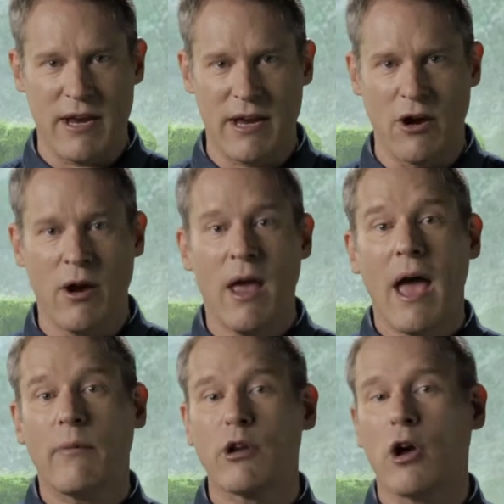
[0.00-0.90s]
here,
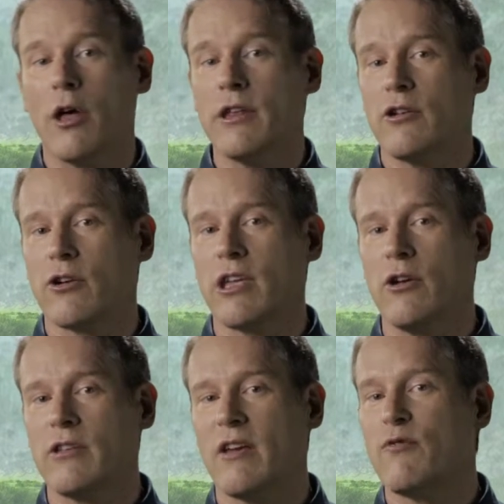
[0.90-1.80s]
and recall that Don
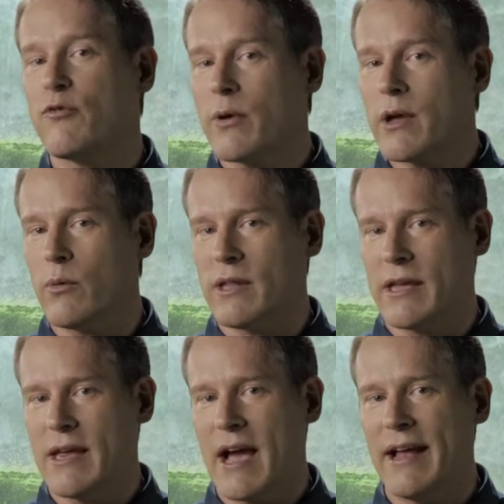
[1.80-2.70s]
Quixote
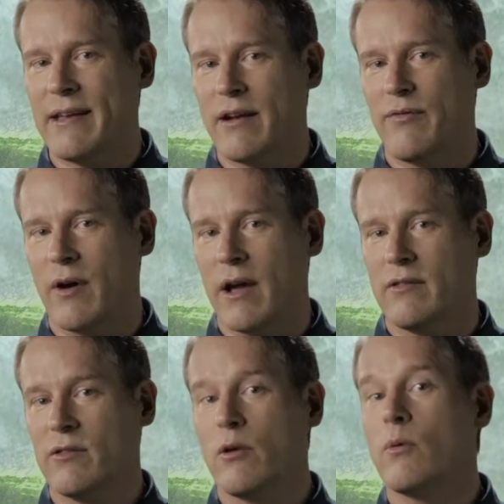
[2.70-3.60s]
frequently
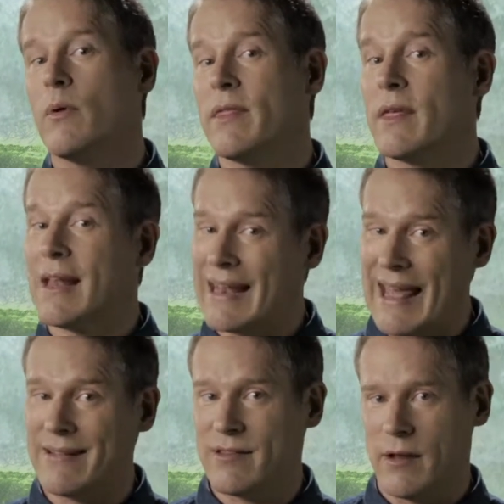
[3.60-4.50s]
identifies with
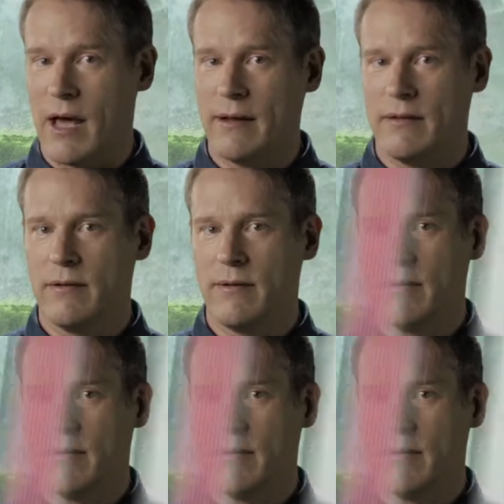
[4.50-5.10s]
Lancelot.